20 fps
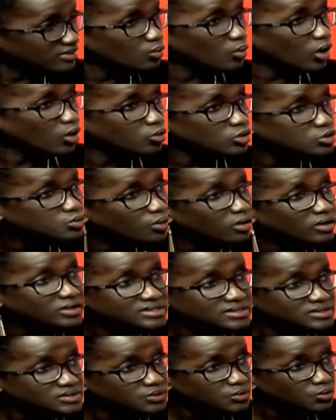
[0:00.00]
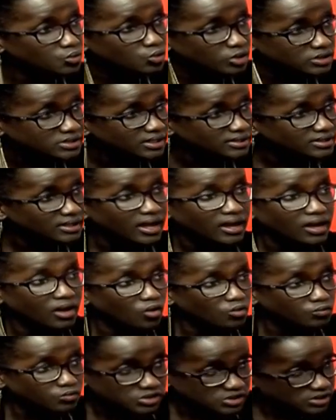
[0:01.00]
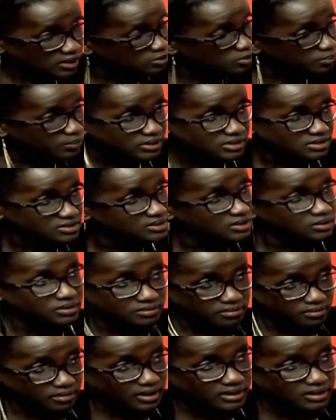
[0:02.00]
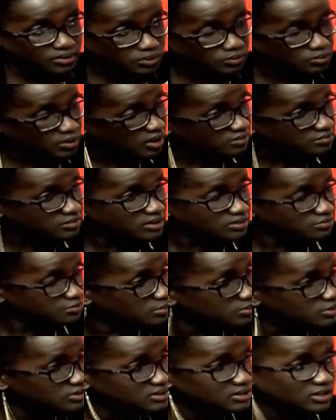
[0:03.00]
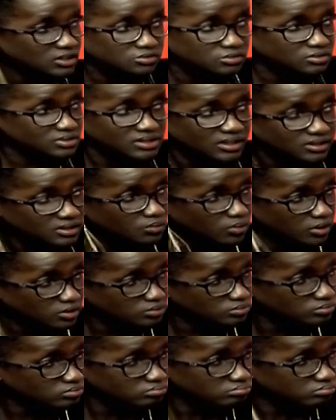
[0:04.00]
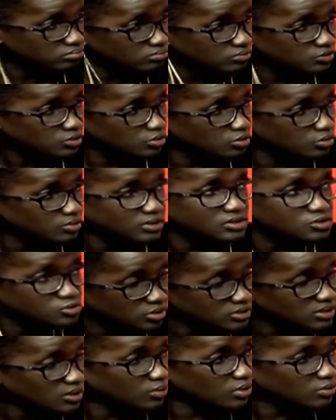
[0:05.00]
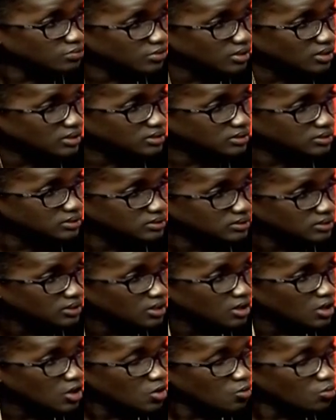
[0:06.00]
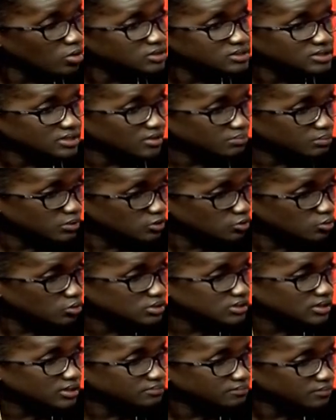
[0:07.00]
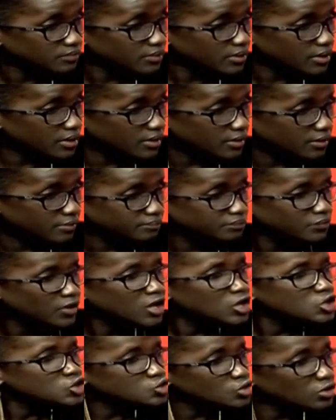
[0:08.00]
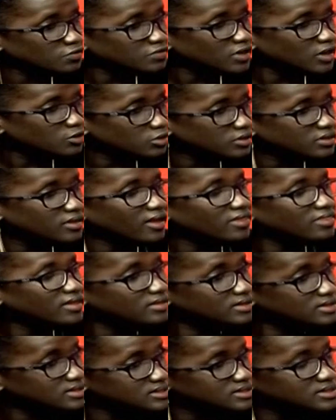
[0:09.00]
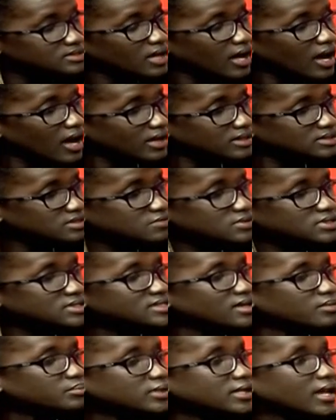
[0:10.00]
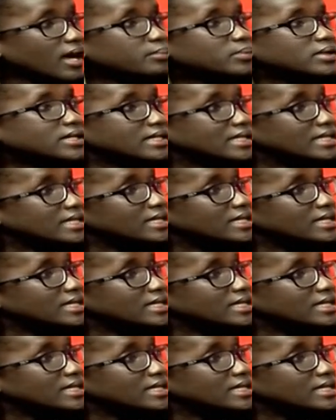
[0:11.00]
there were court warrants gotten, of which Colonel uh, earlier when we were having an informal discussion said they were, you know, he's not aware of any warrants that have been gotten. Um, so if they're not there, then these activities have been happening